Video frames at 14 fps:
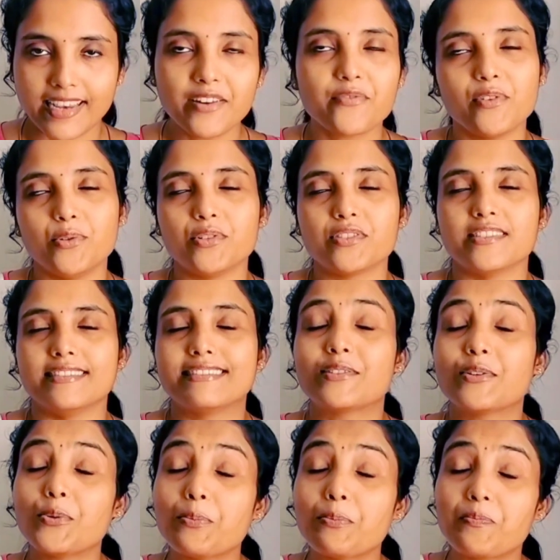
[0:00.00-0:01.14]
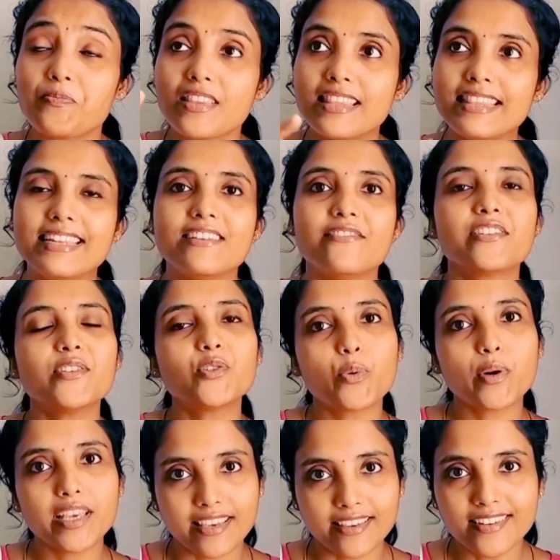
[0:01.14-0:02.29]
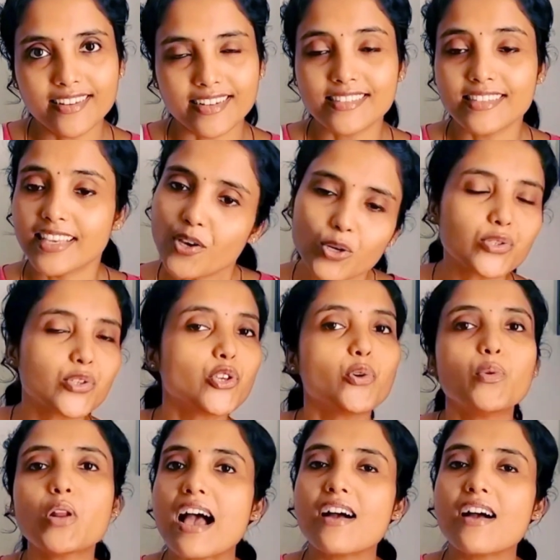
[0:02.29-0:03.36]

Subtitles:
Fluorescence. So the difference over here is, here also you will have